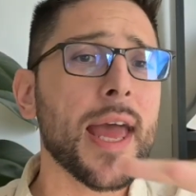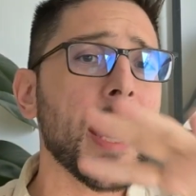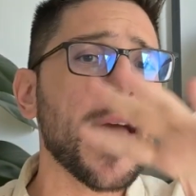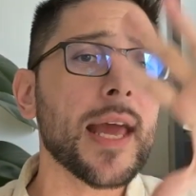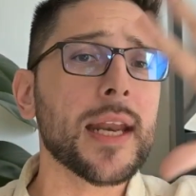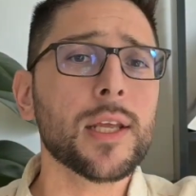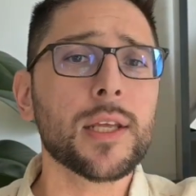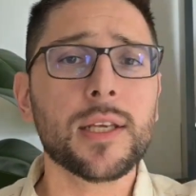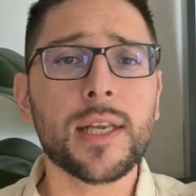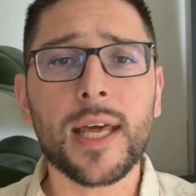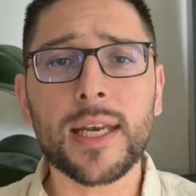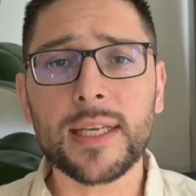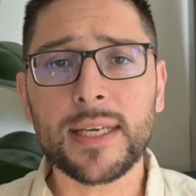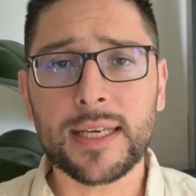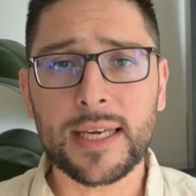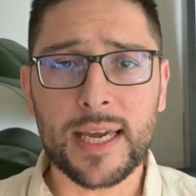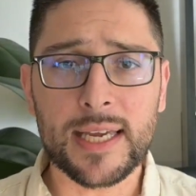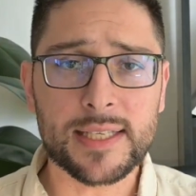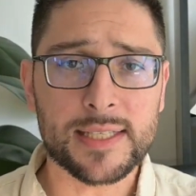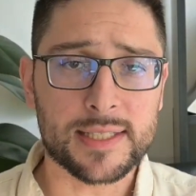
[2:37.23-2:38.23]
And in any
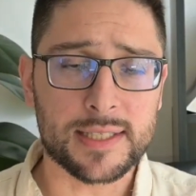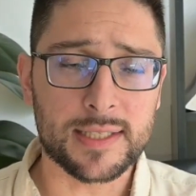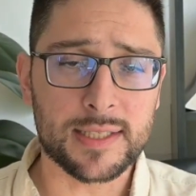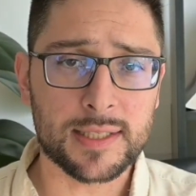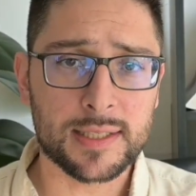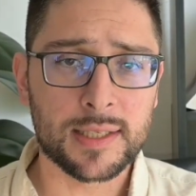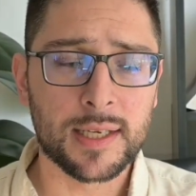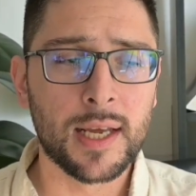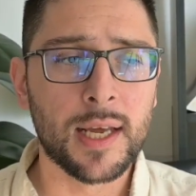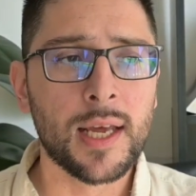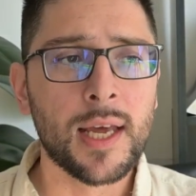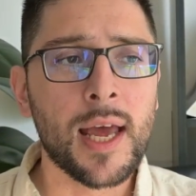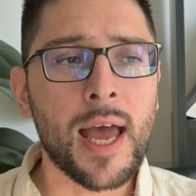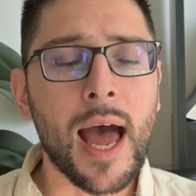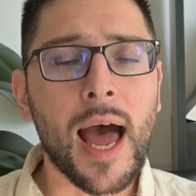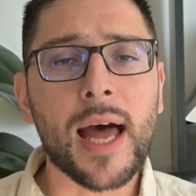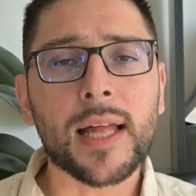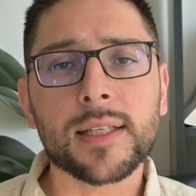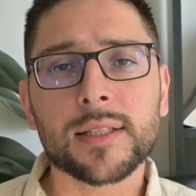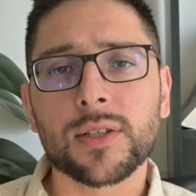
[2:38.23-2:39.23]
cases,
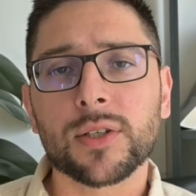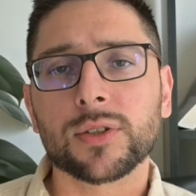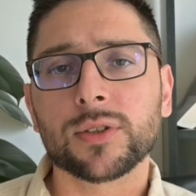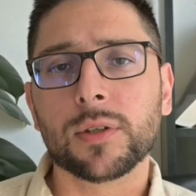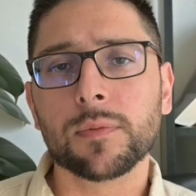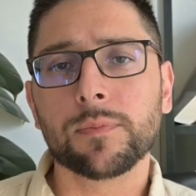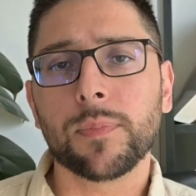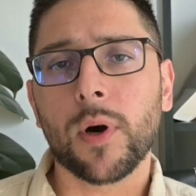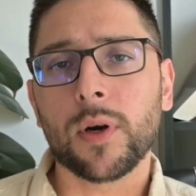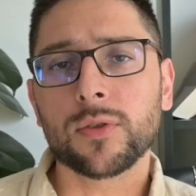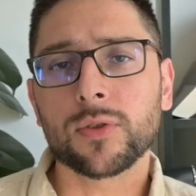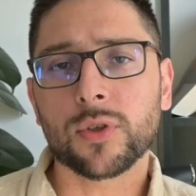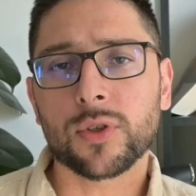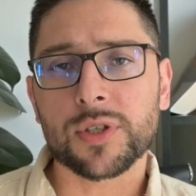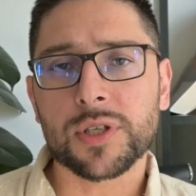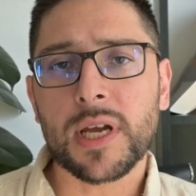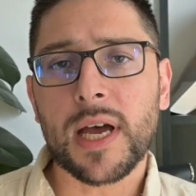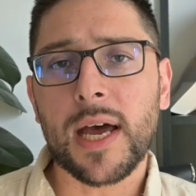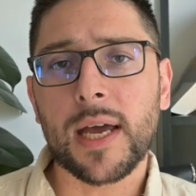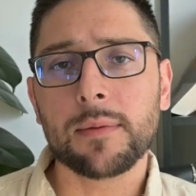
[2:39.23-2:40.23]
at a certain point
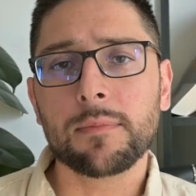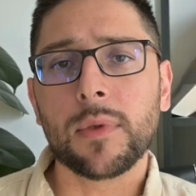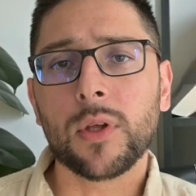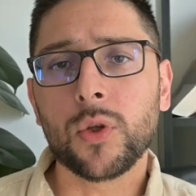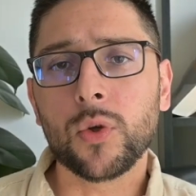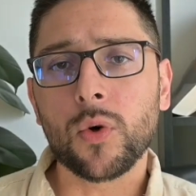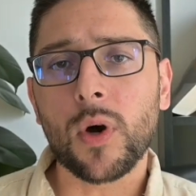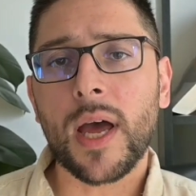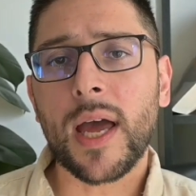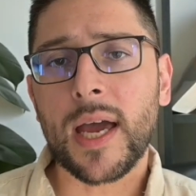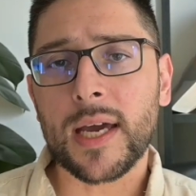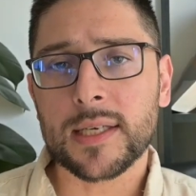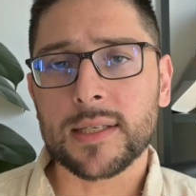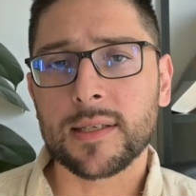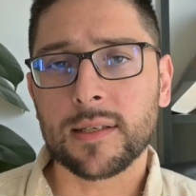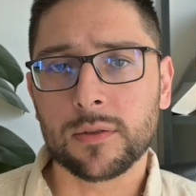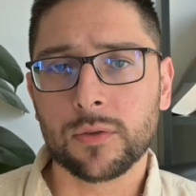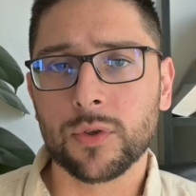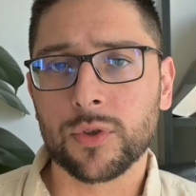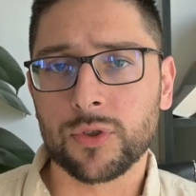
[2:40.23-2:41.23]
of time, you
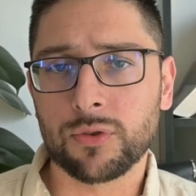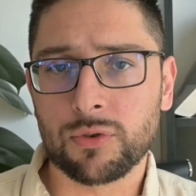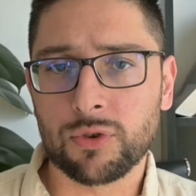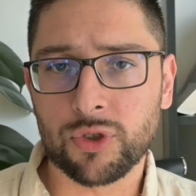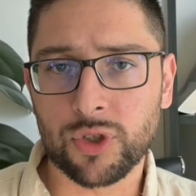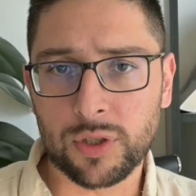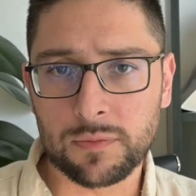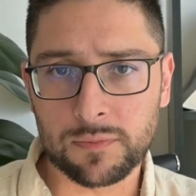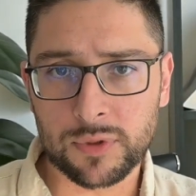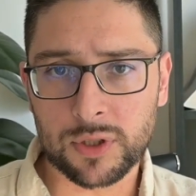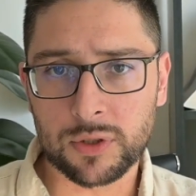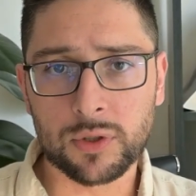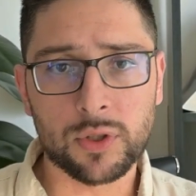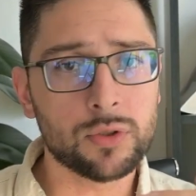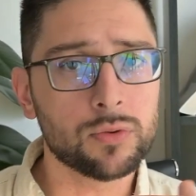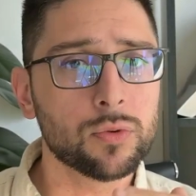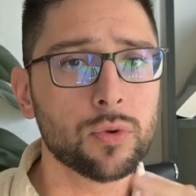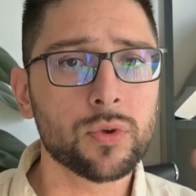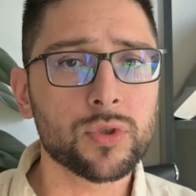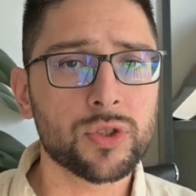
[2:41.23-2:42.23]
exit those regimes.
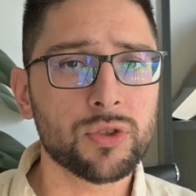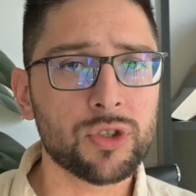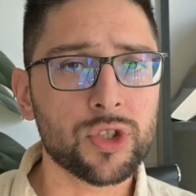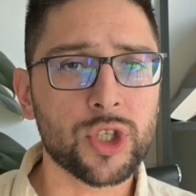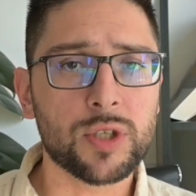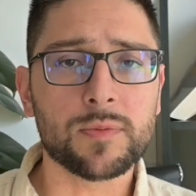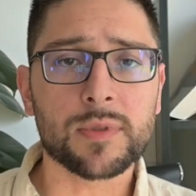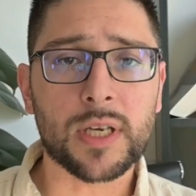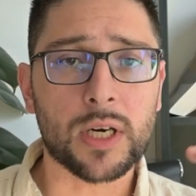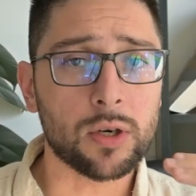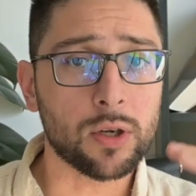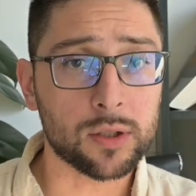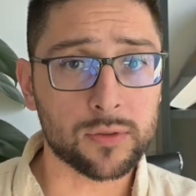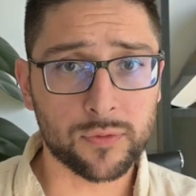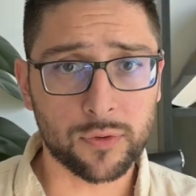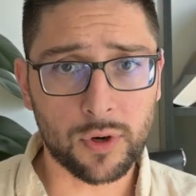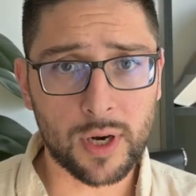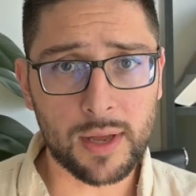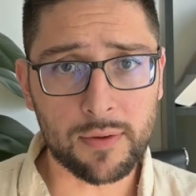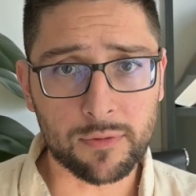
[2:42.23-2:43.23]
Those regimes are not
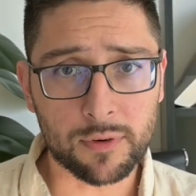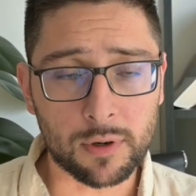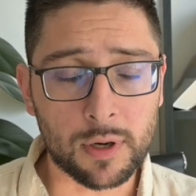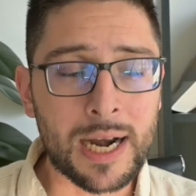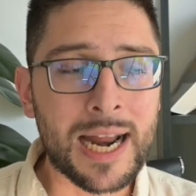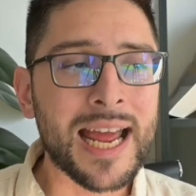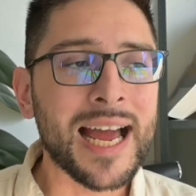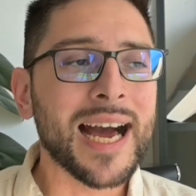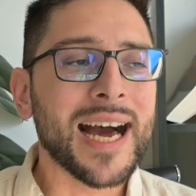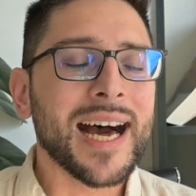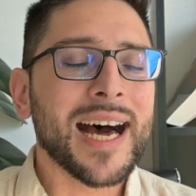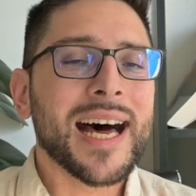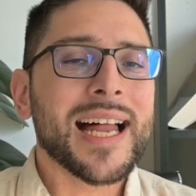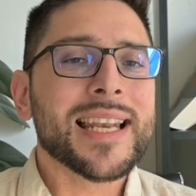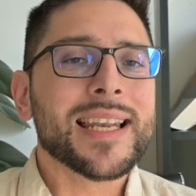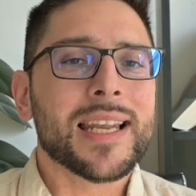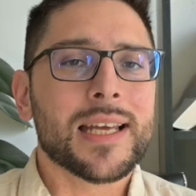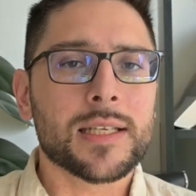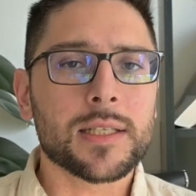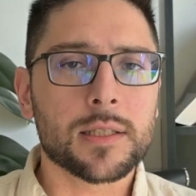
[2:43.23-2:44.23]
forever,
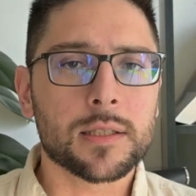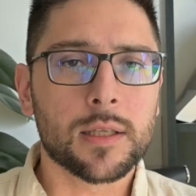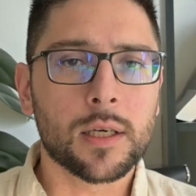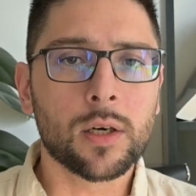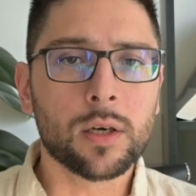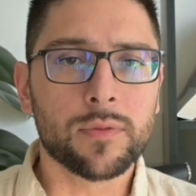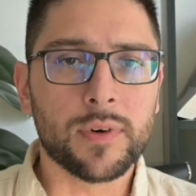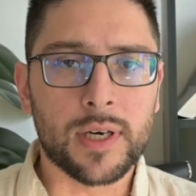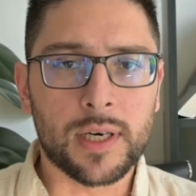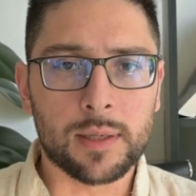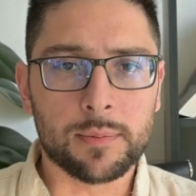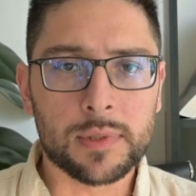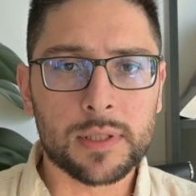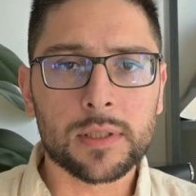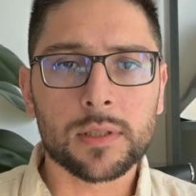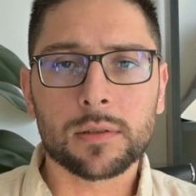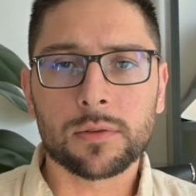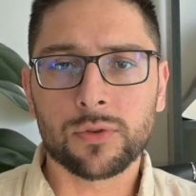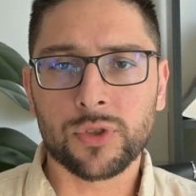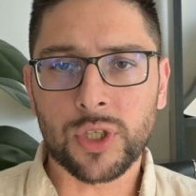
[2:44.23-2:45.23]
unless the
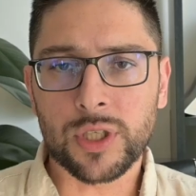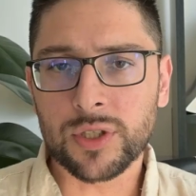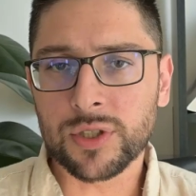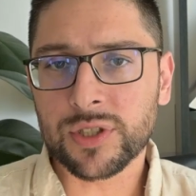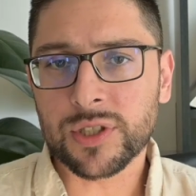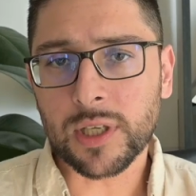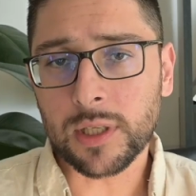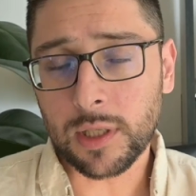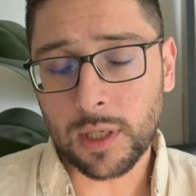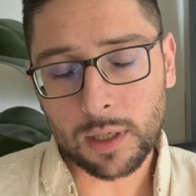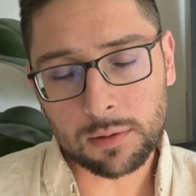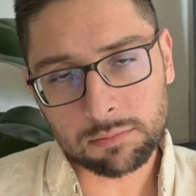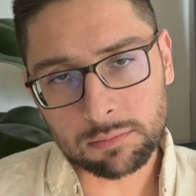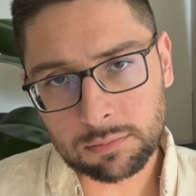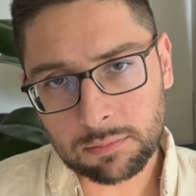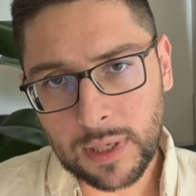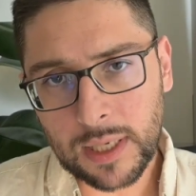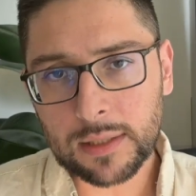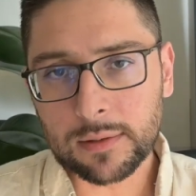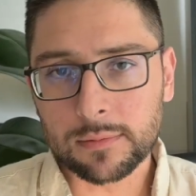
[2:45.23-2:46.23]
government changes idea.
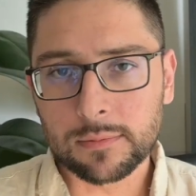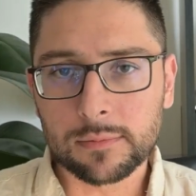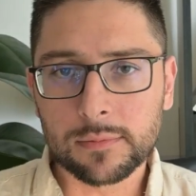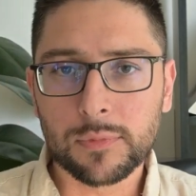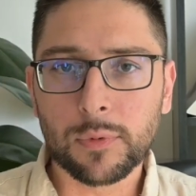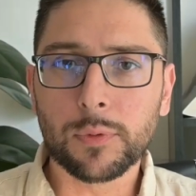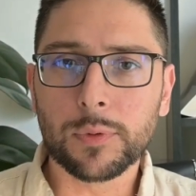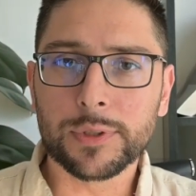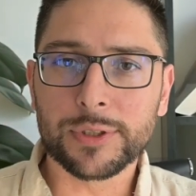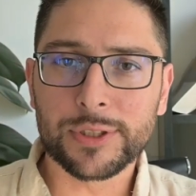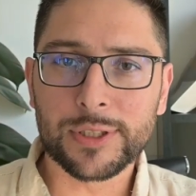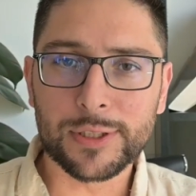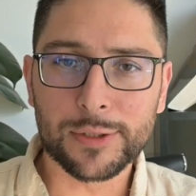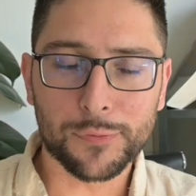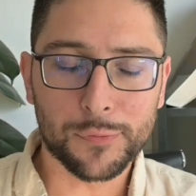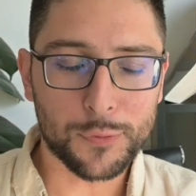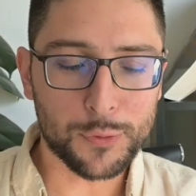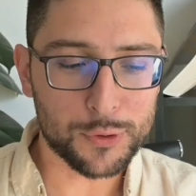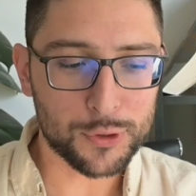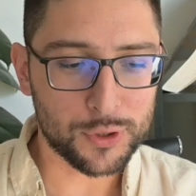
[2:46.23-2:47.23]
But we will see in
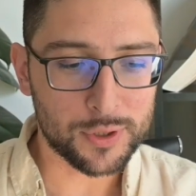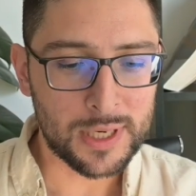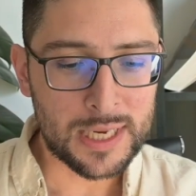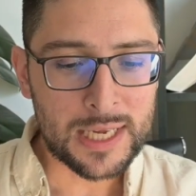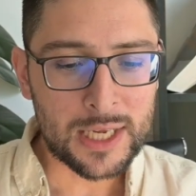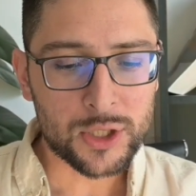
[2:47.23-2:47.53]
the future.